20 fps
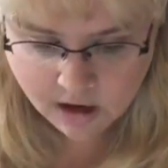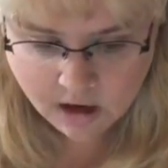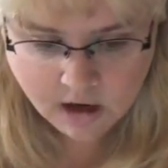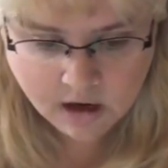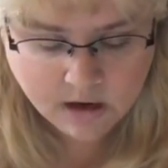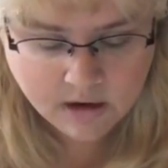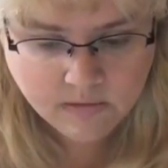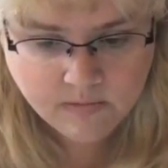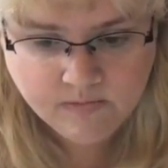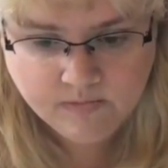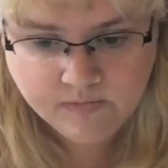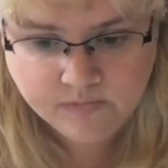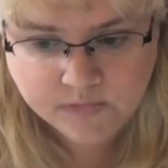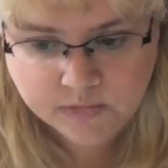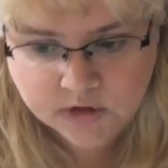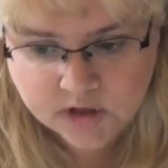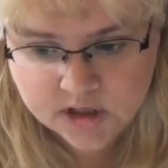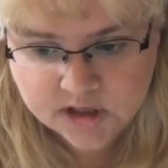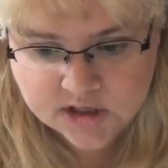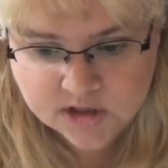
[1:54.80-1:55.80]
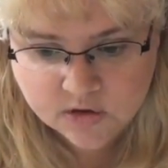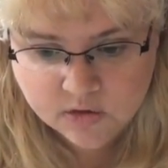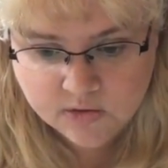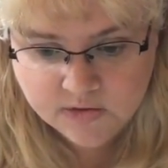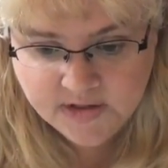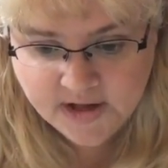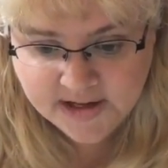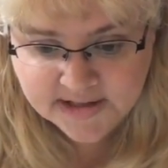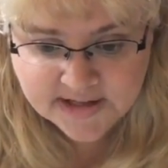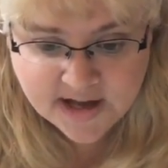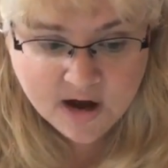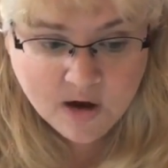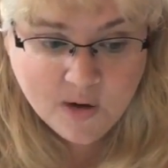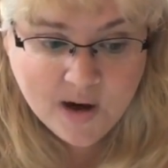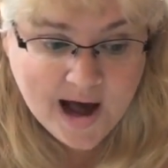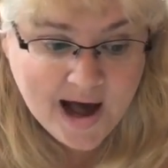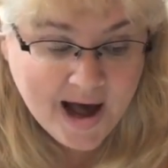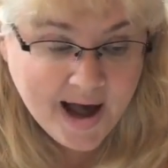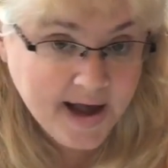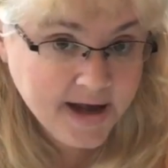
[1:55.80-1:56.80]
on. So that's how
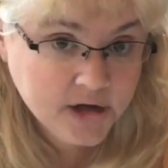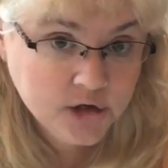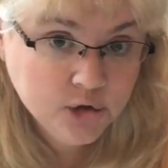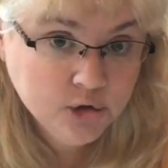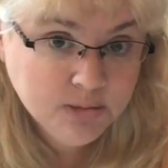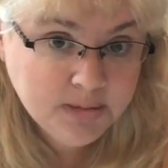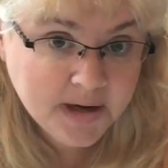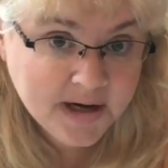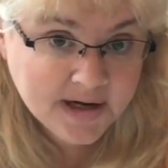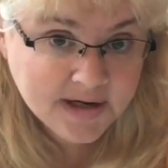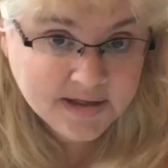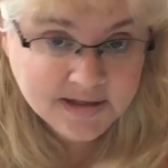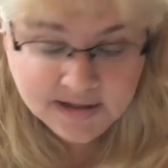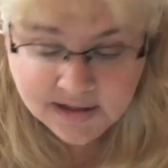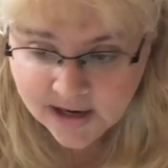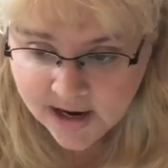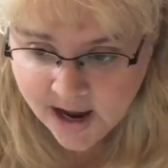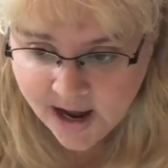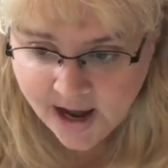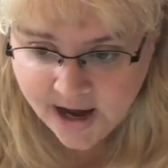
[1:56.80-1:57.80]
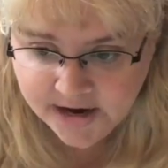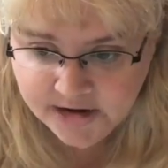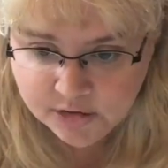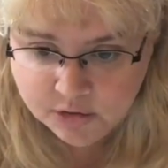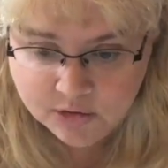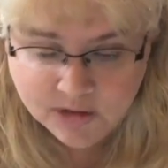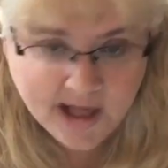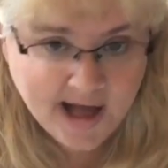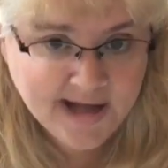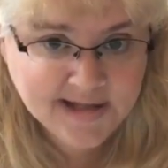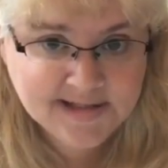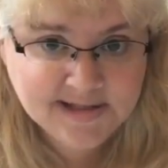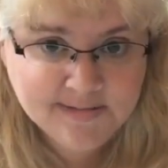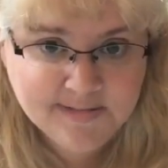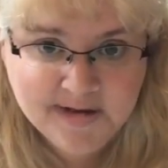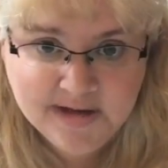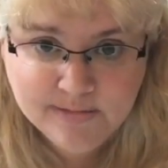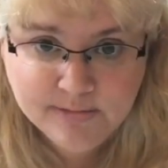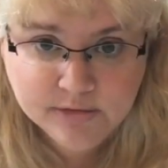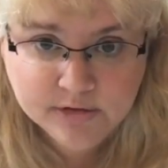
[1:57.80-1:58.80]
I coupon. I know lots of
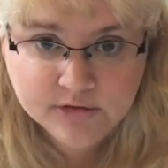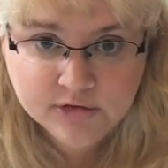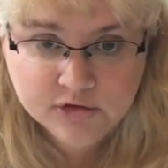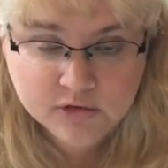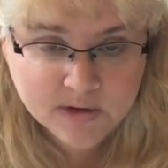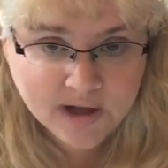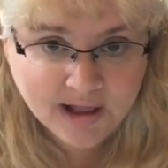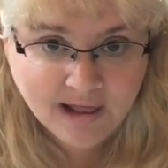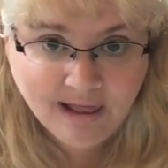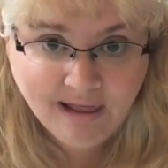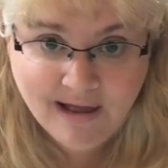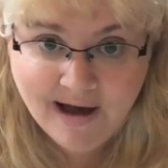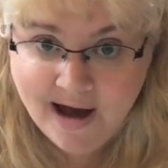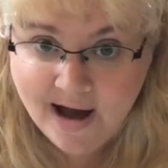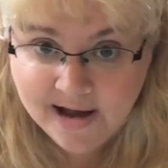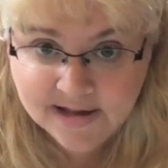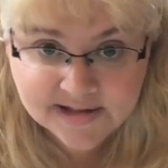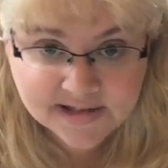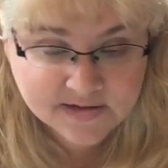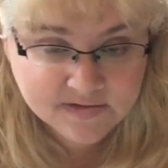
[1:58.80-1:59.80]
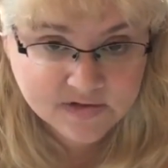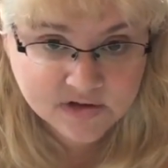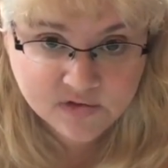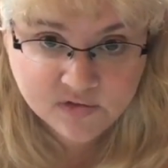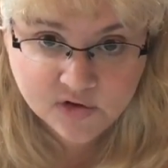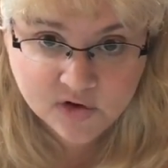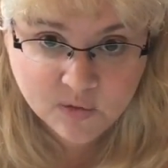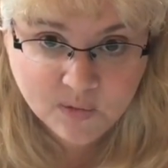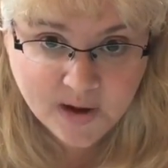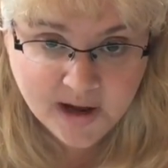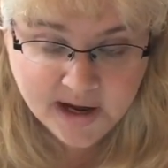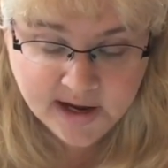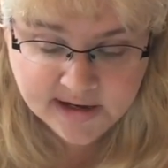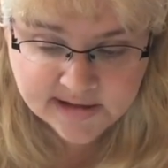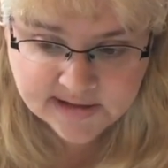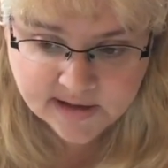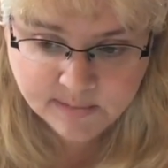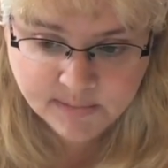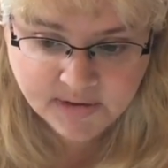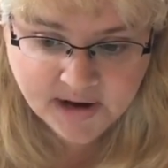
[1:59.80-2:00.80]
people do it lots of different
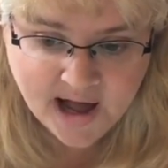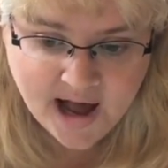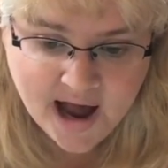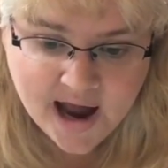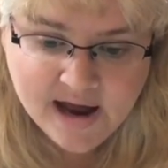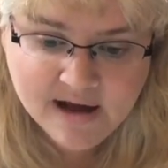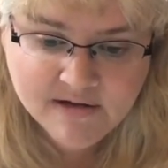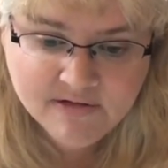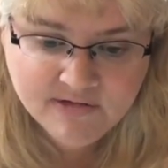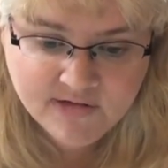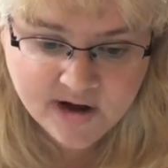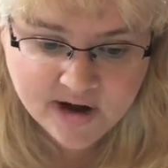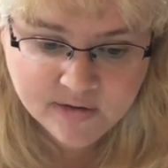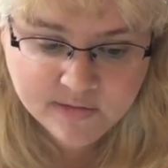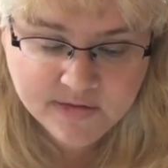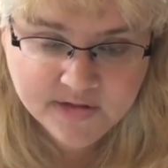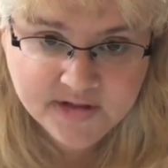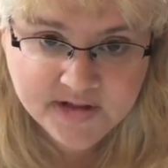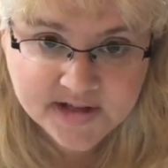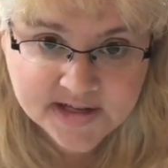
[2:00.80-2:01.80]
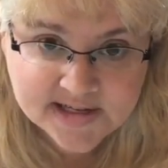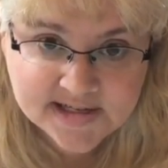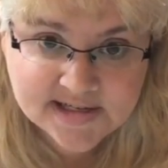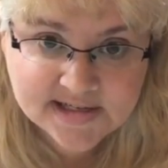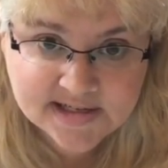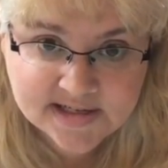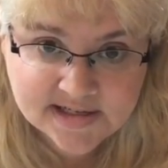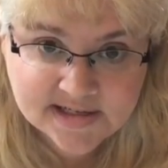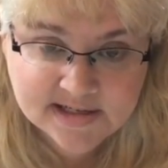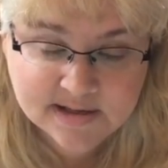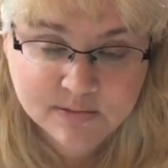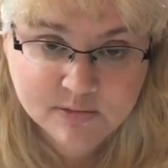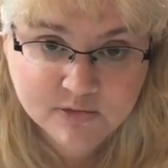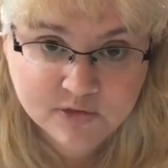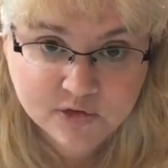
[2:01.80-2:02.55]
ways, but I have found this system